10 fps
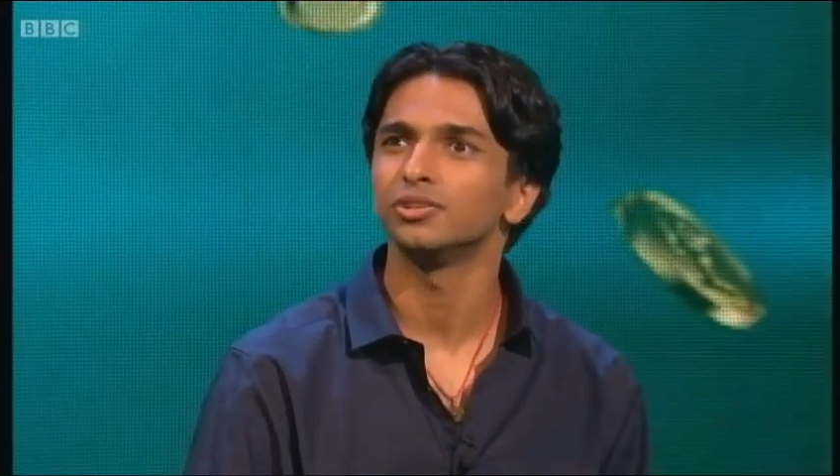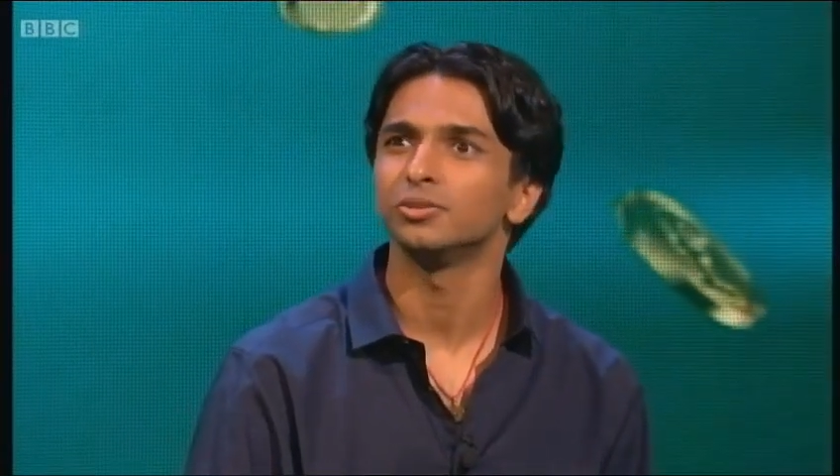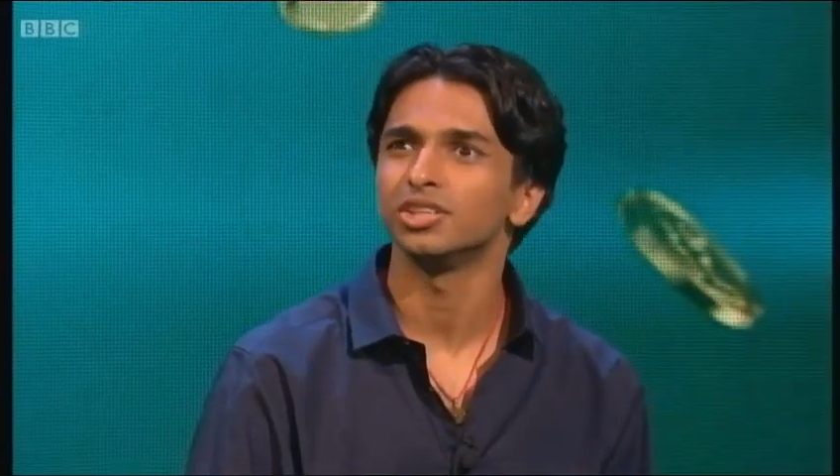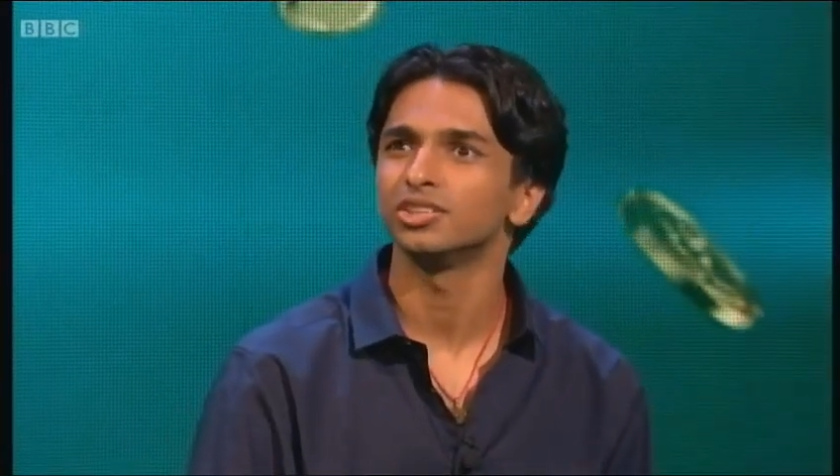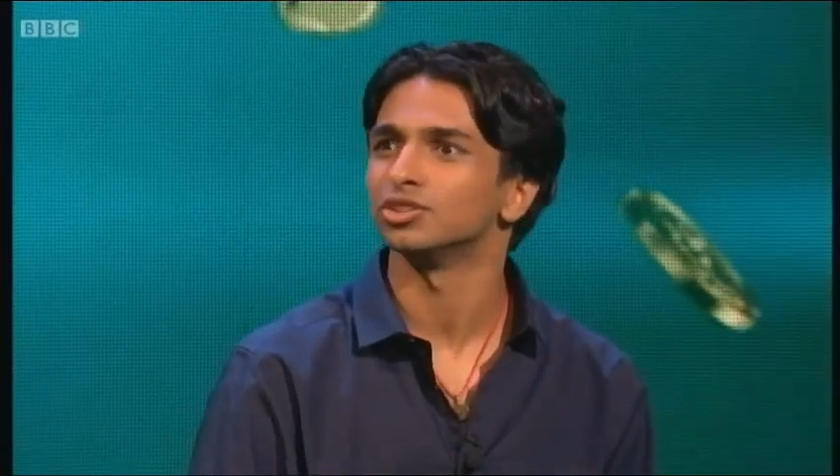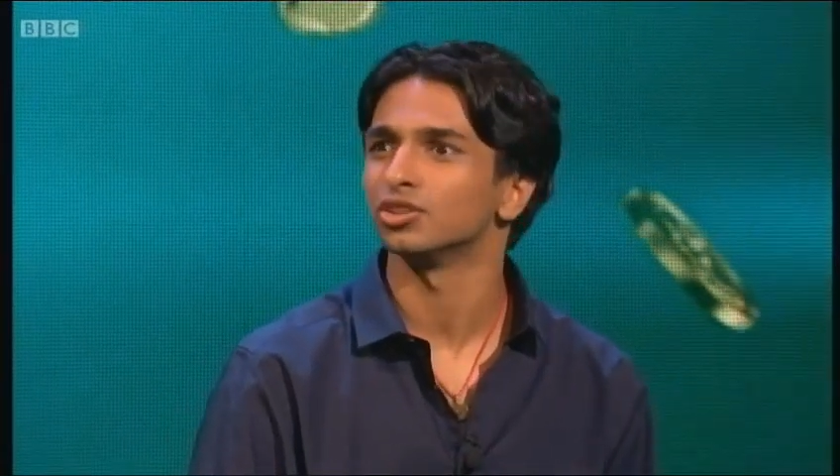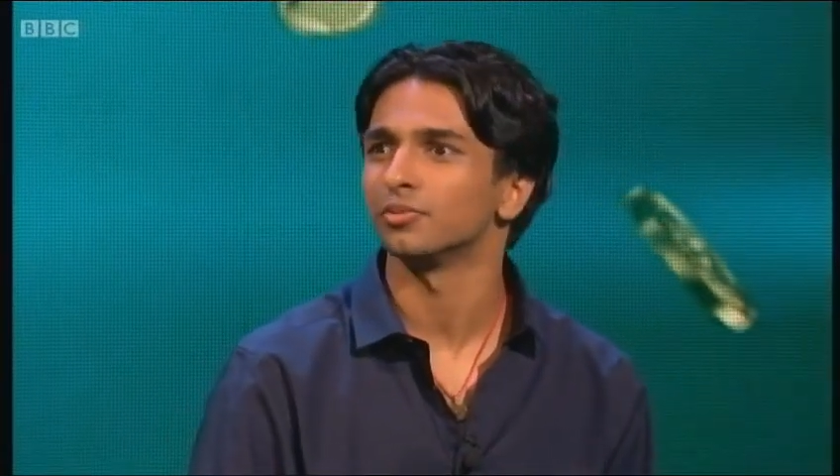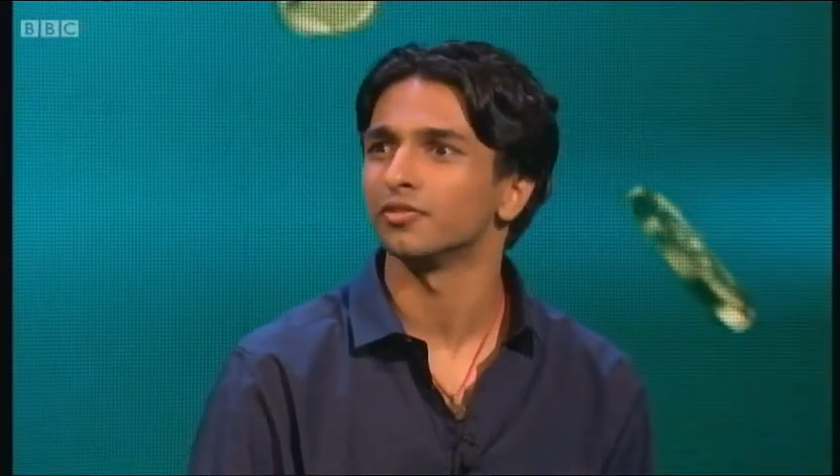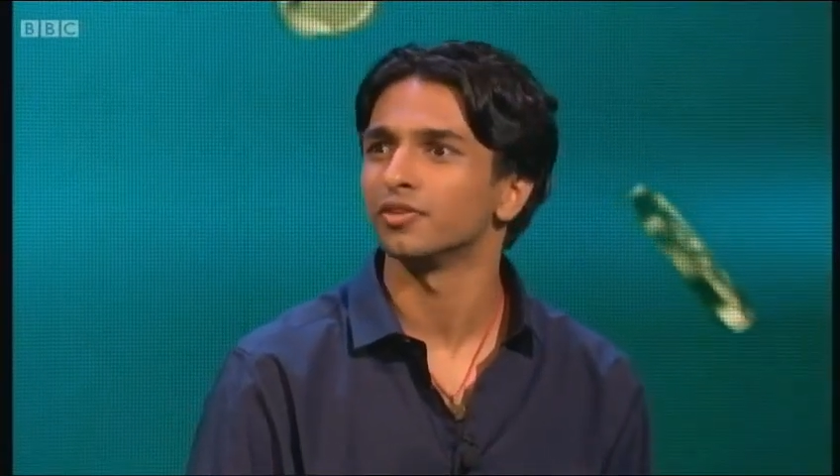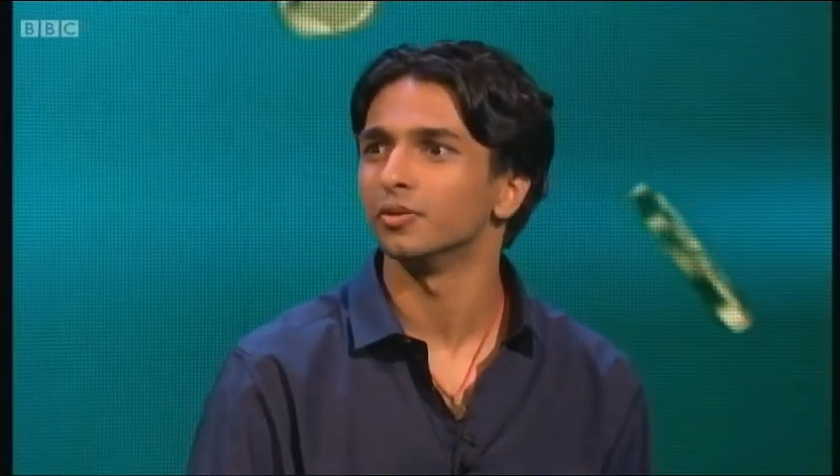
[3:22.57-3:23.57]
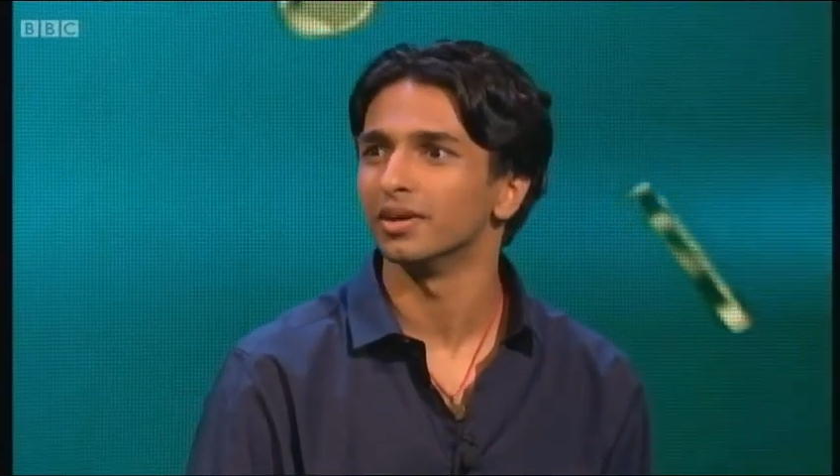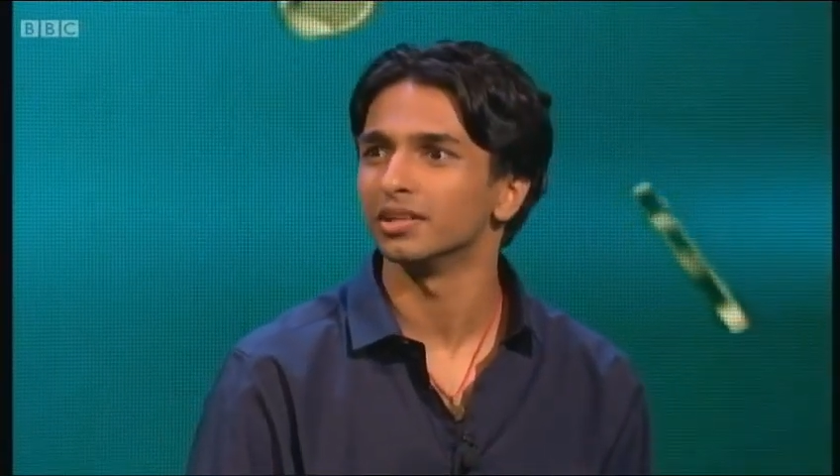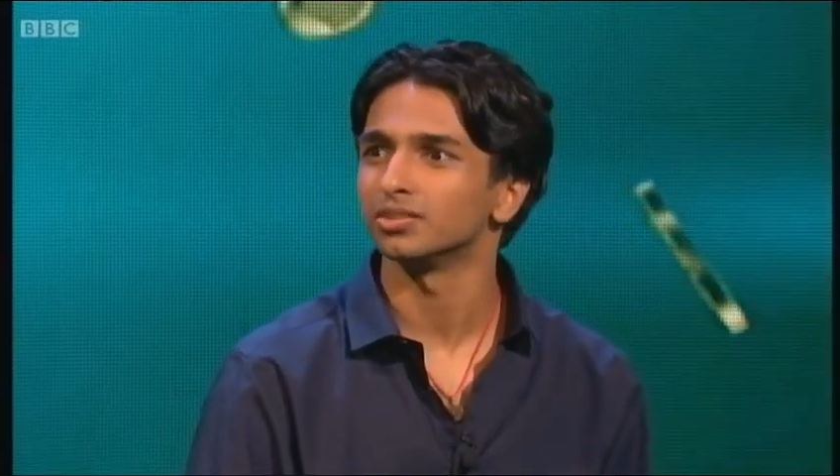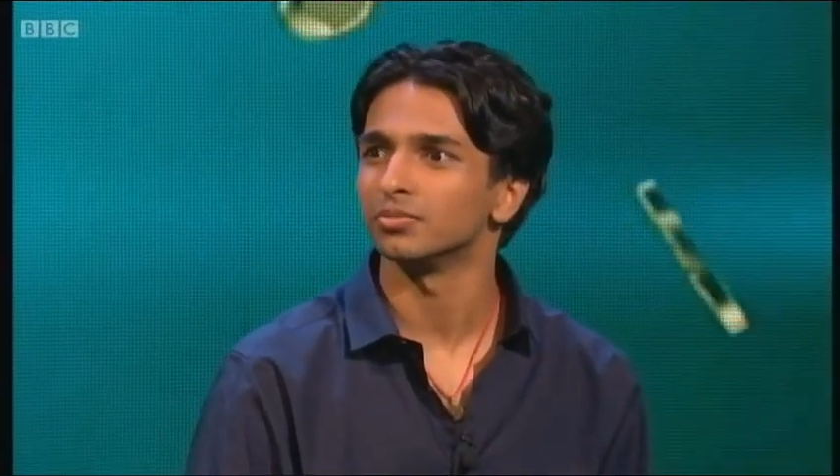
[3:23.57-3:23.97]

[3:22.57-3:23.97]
do a decent job on a few bits.